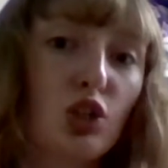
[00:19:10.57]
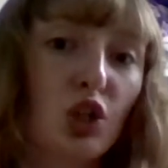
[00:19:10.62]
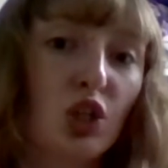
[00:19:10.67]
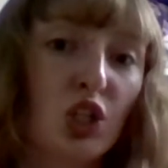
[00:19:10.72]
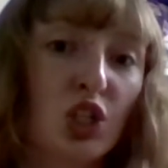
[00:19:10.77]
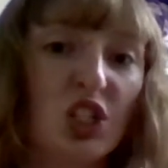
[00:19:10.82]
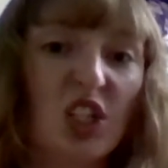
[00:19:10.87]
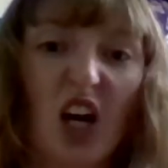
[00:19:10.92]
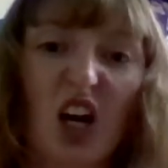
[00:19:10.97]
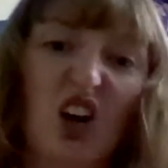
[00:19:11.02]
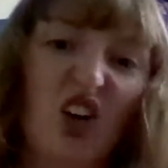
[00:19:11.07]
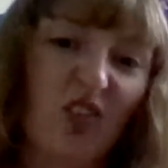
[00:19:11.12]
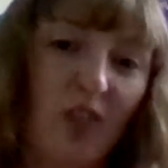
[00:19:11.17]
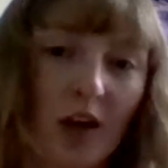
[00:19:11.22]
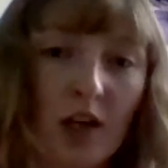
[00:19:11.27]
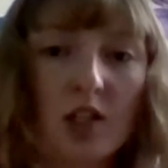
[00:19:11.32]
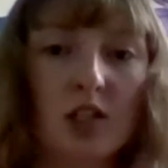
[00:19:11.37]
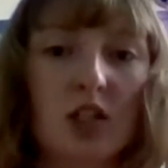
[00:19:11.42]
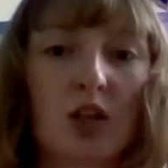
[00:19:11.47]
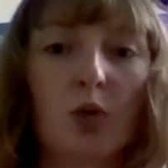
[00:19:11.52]
You just
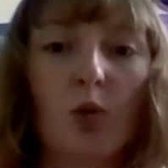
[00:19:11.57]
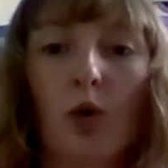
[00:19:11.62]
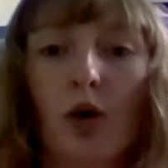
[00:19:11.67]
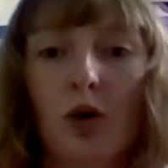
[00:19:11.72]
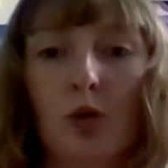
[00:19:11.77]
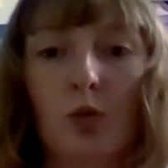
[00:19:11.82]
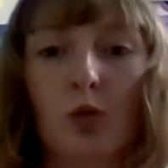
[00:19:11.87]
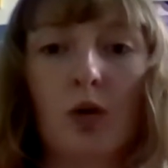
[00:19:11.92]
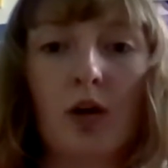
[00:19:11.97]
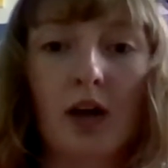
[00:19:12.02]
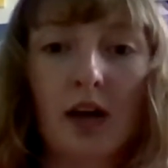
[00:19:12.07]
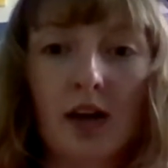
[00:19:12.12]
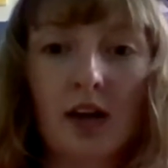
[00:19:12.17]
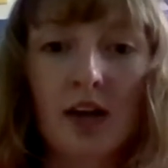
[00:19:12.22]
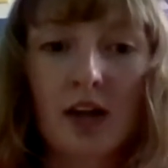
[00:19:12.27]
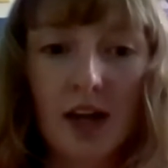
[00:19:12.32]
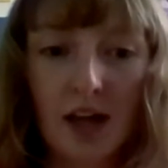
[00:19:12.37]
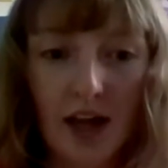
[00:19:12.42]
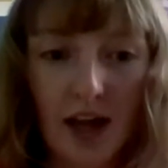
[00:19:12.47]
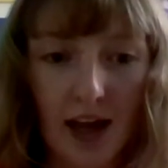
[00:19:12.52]
sacrifice the 1/1,
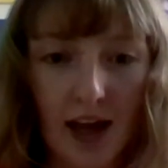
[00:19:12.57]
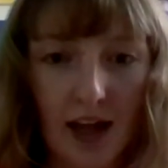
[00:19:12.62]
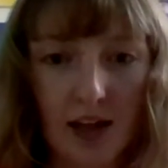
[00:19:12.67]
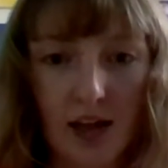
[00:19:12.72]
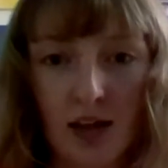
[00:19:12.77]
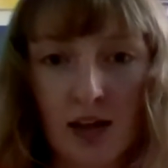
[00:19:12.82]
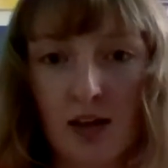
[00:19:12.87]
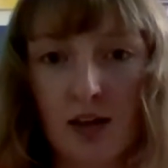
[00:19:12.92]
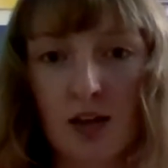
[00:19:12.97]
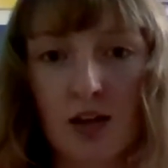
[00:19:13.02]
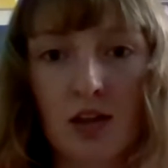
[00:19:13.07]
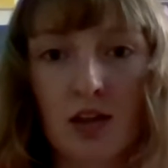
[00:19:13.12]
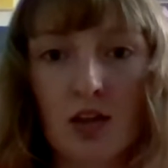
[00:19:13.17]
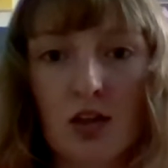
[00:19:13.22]
and then